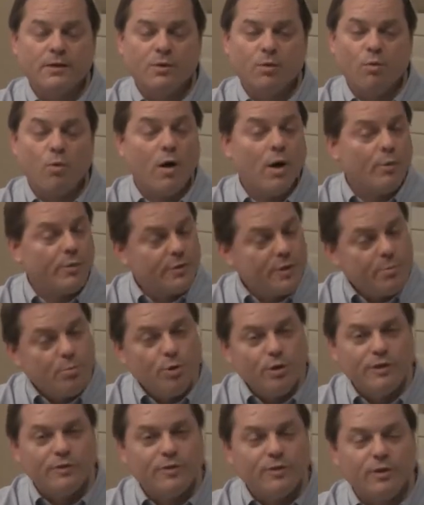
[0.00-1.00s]
Why would they
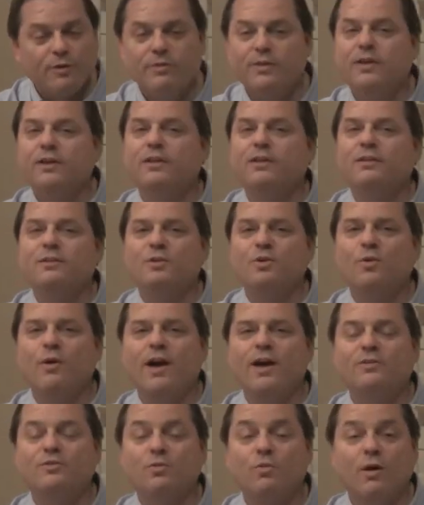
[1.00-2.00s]
put it there then, you
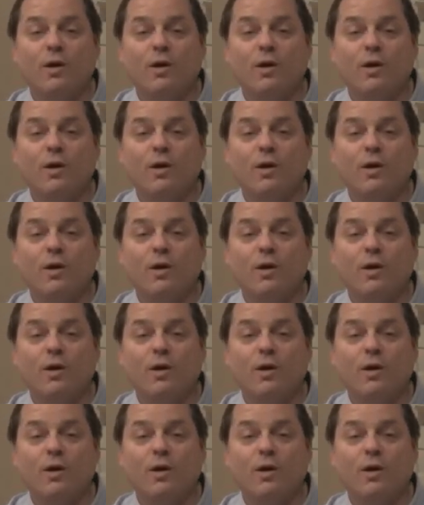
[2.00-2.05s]
ask?